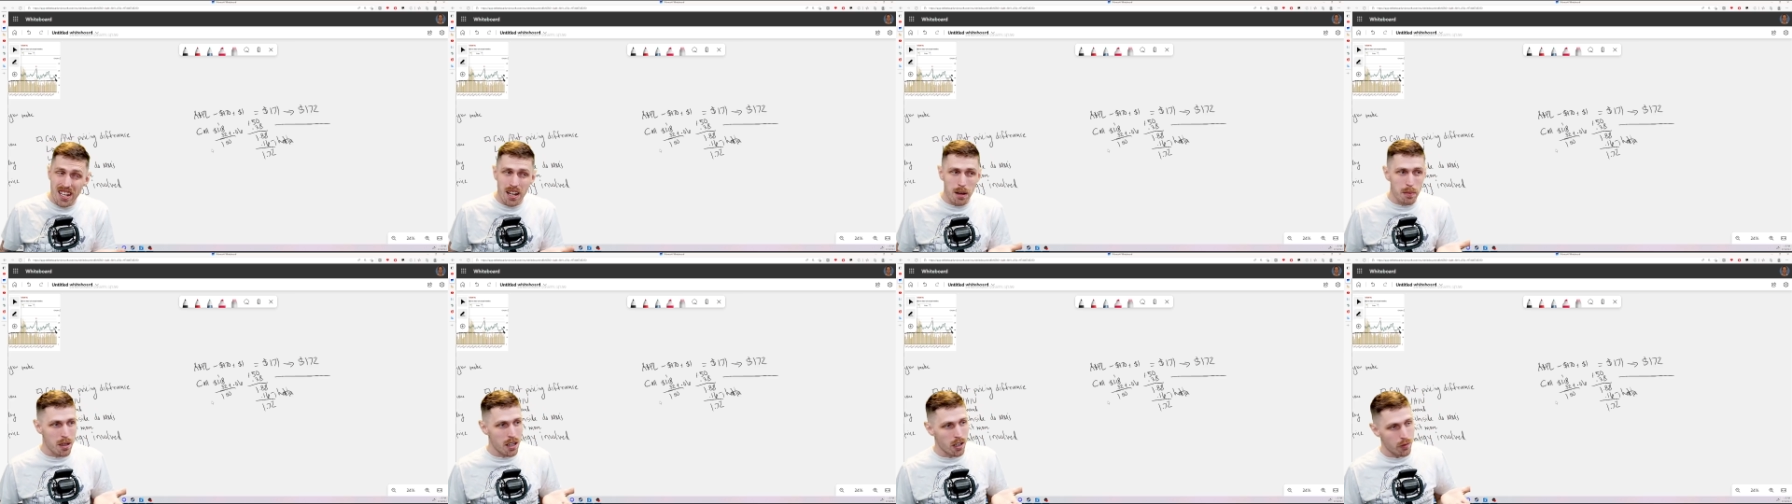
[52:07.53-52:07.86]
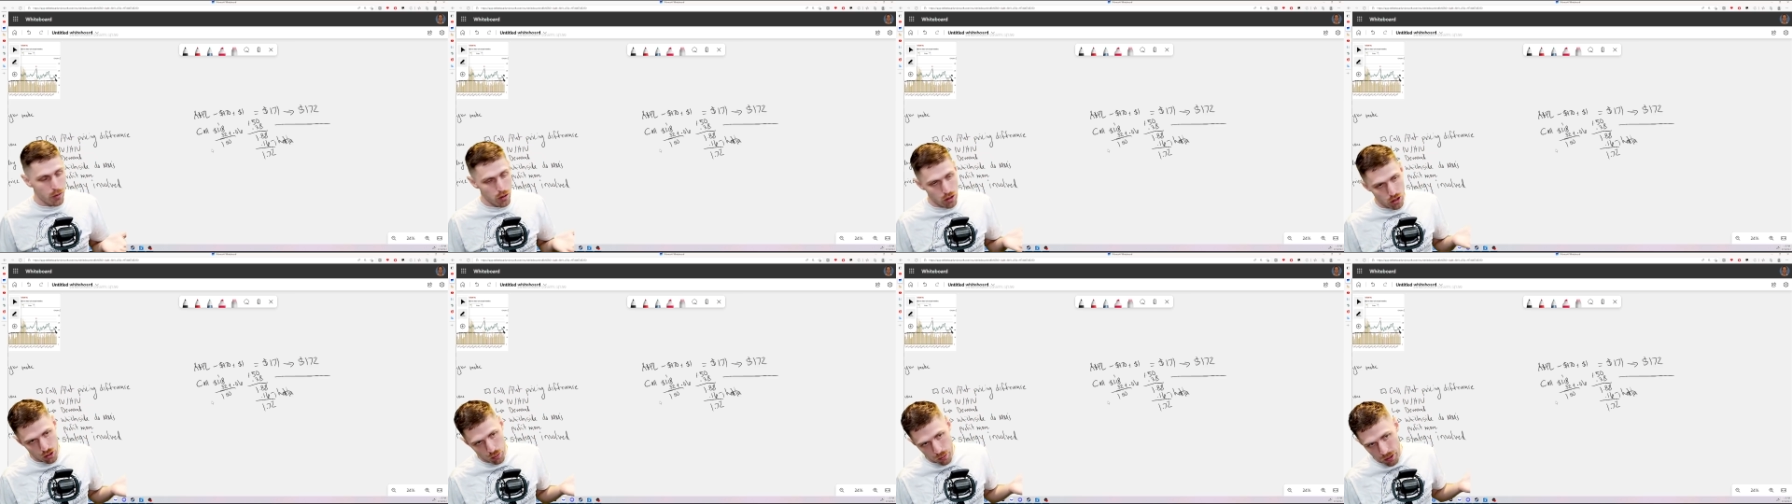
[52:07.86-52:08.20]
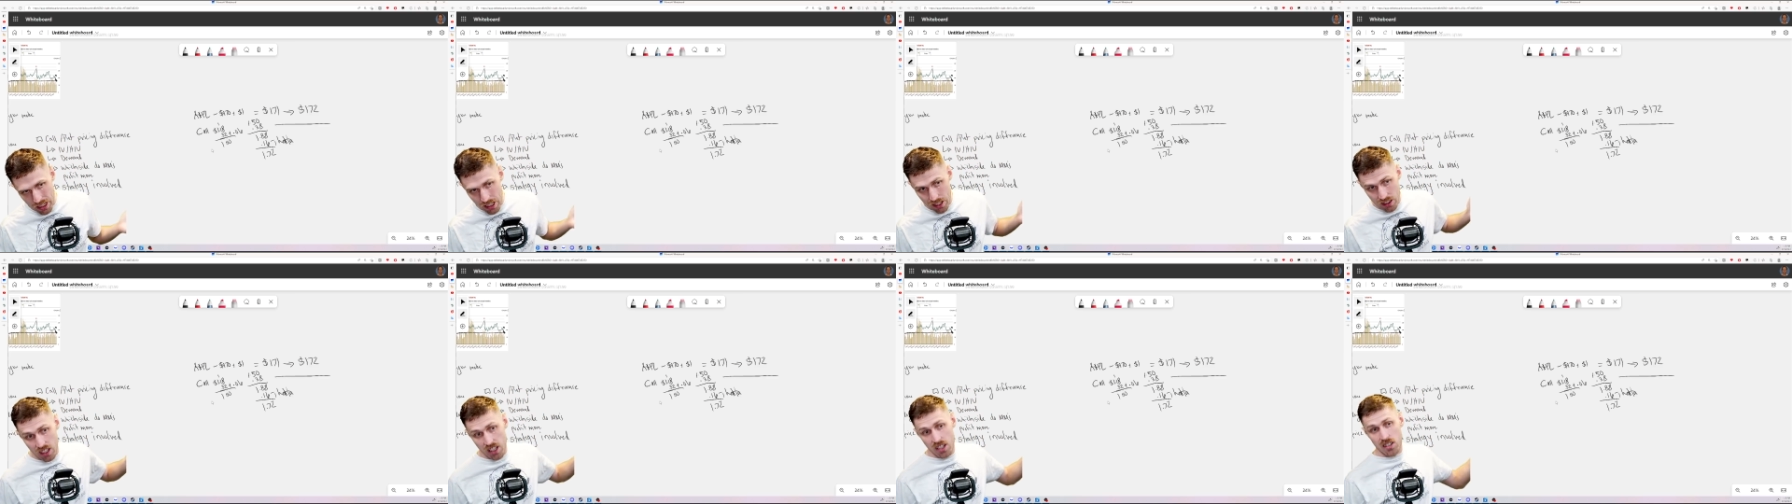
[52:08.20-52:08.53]
I mean, if you're
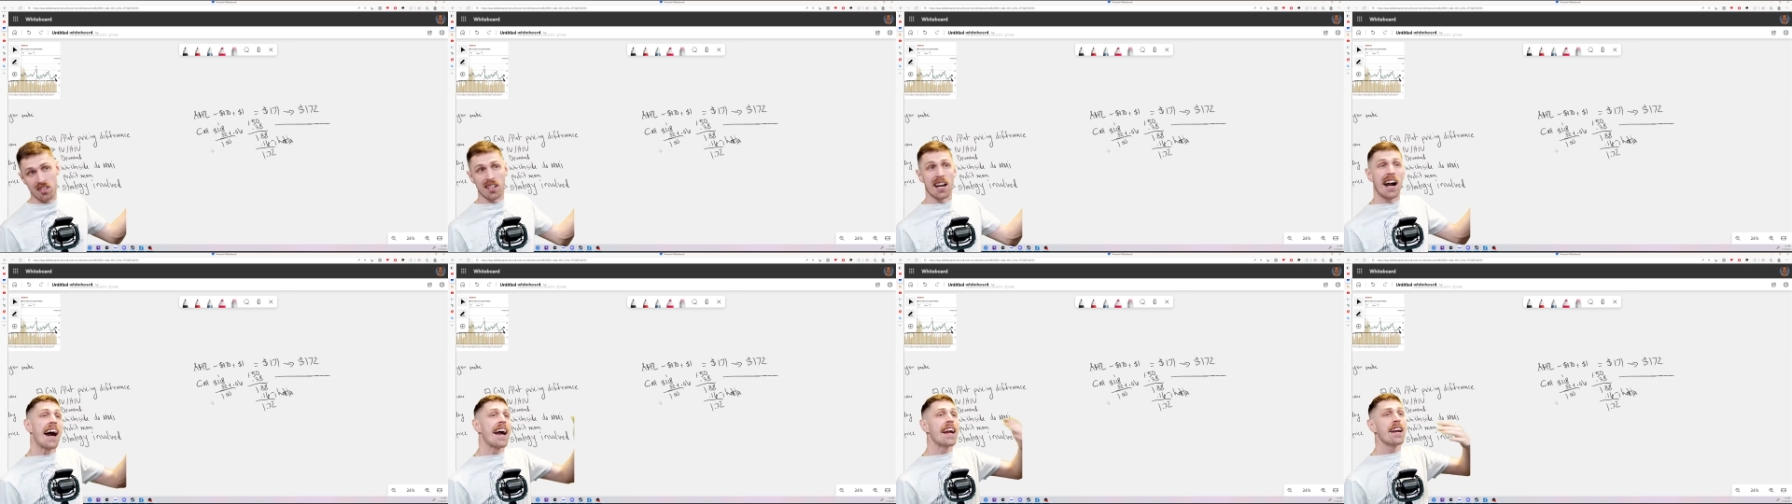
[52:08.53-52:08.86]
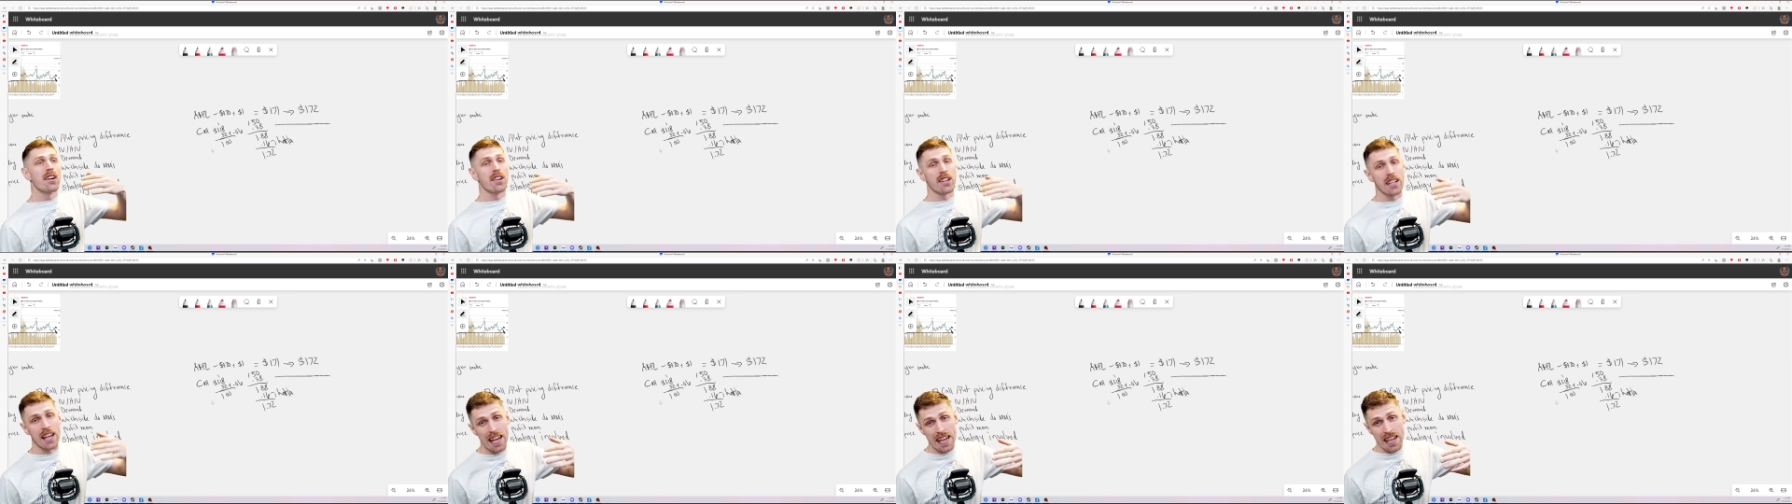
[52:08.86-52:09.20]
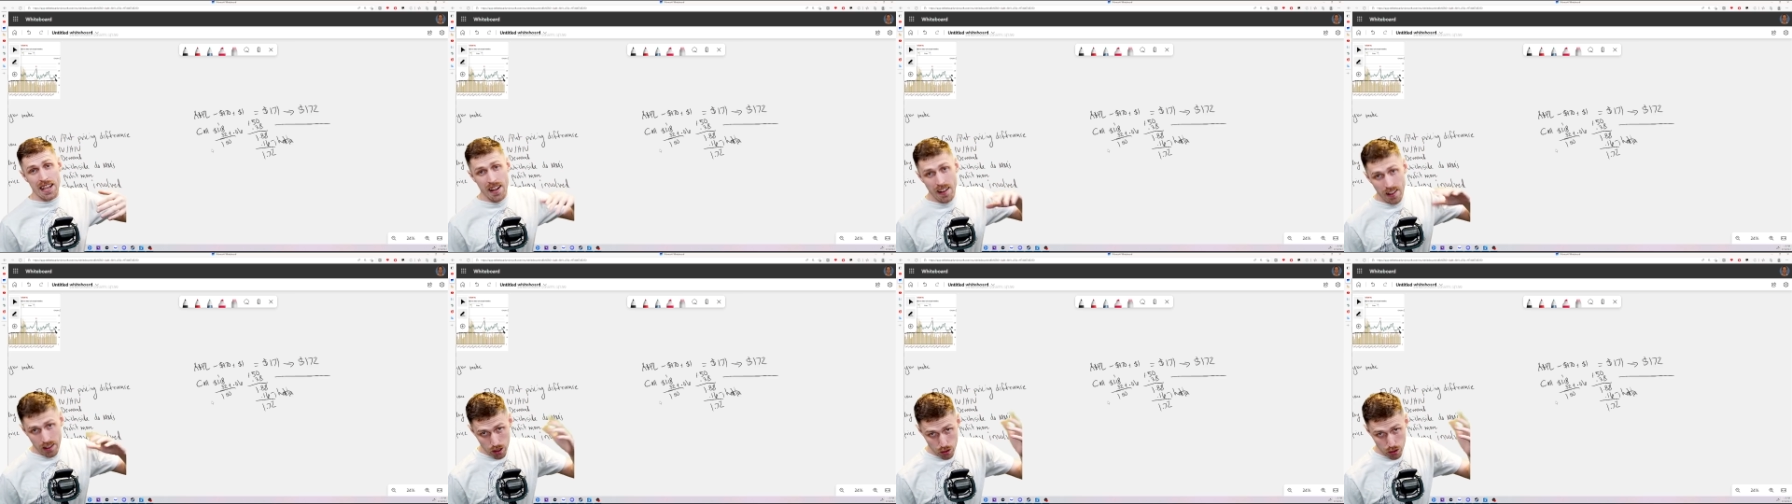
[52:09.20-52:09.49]
swinging it the entire day,